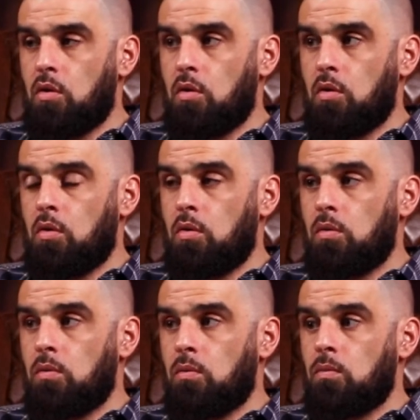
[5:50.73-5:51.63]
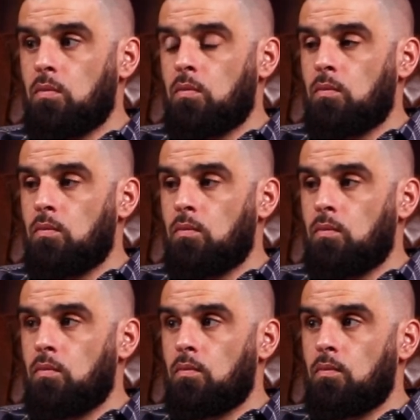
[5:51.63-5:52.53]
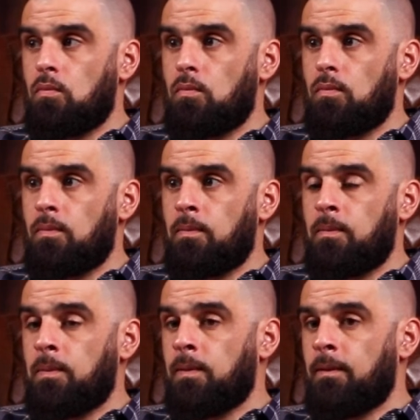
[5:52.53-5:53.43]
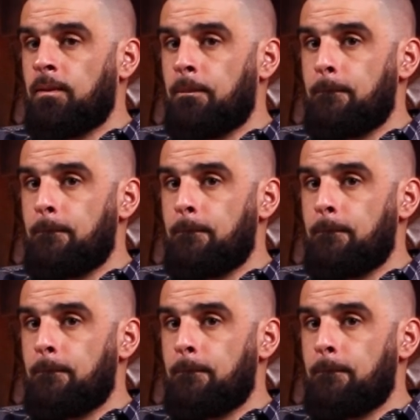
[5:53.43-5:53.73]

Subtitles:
(no one is talking)